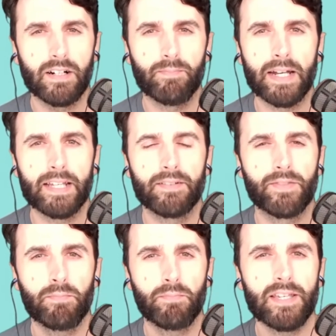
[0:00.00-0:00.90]
many of
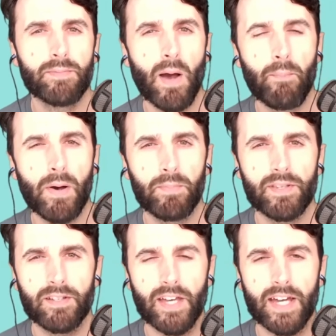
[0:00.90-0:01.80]
the peace
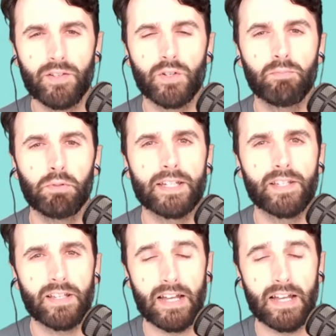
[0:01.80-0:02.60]
pop-ups that took place